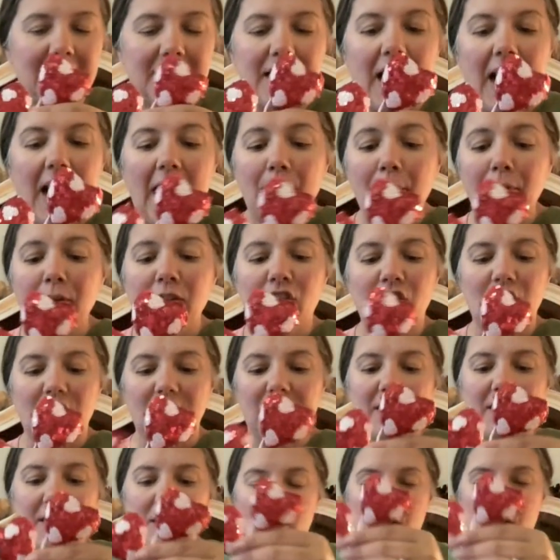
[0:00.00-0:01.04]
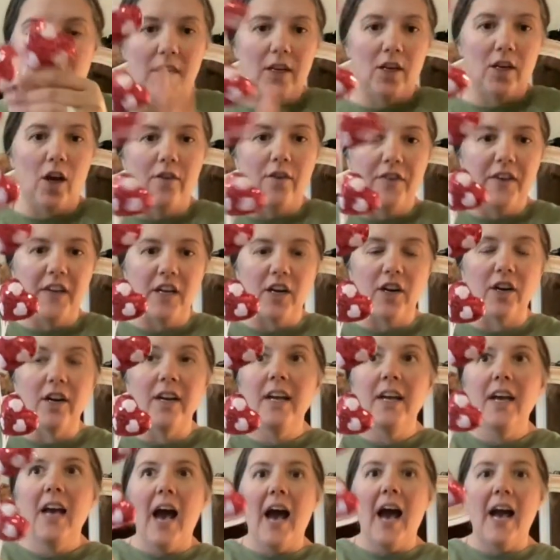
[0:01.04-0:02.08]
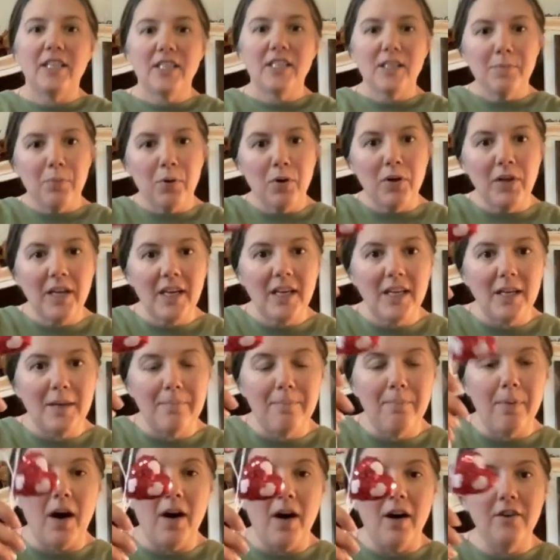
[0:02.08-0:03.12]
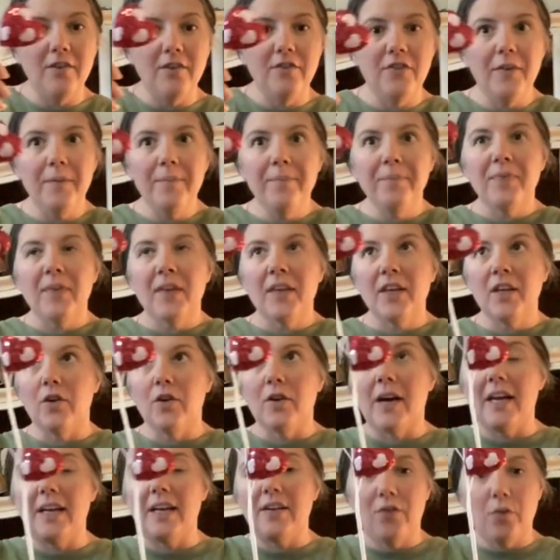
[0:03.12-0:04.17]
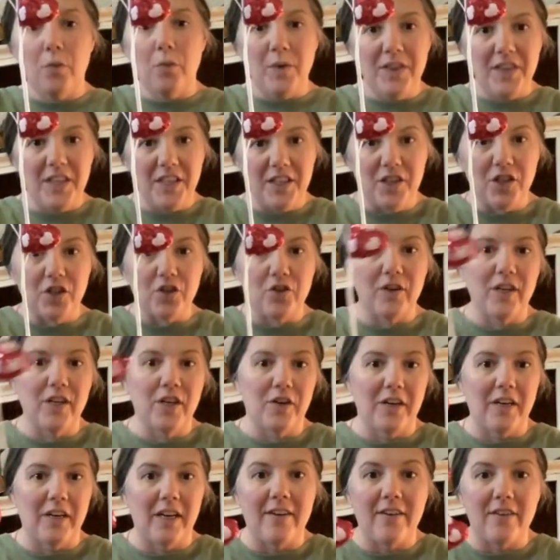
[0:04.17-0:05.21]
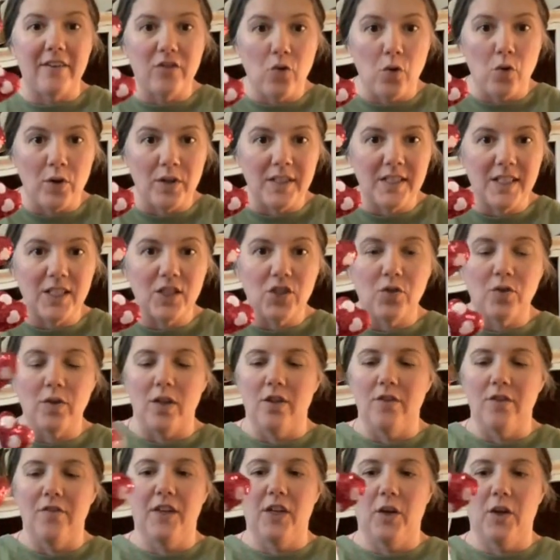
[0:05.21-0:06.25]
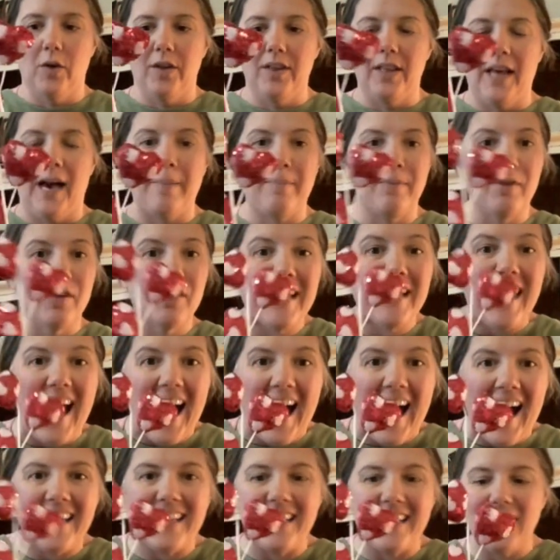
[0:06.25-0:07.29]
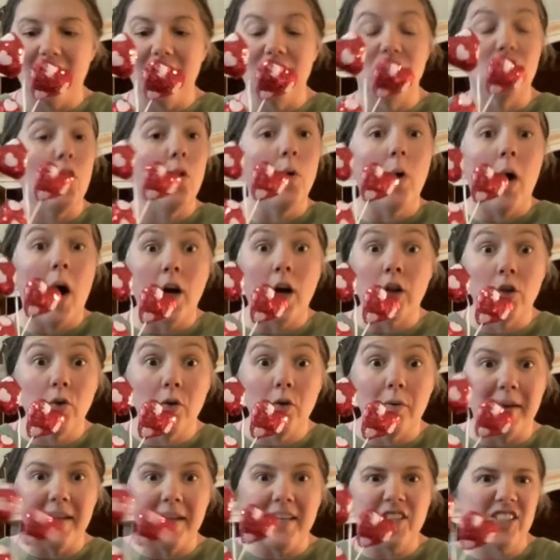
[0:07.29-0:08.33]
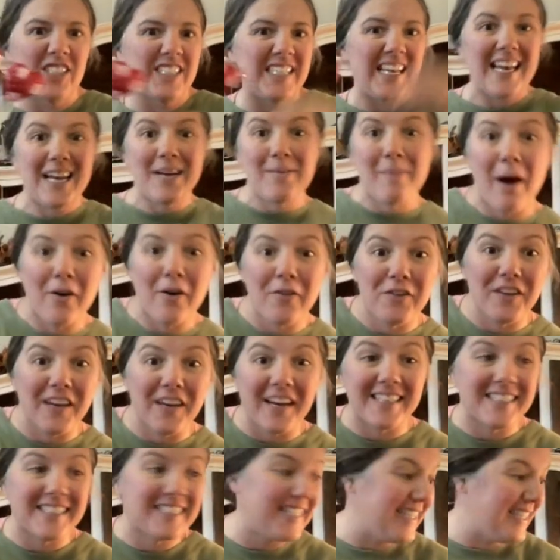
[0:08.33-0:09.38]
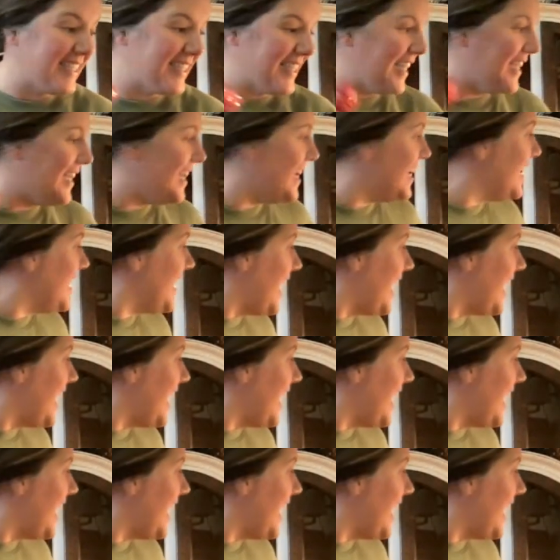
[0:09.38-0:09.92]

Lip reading: I would you cut it off here and just put it in above, kind of within the greenery. And I, of course, can do another video on that. But you can add and then don't hot glue them in. Just take them out for the next season.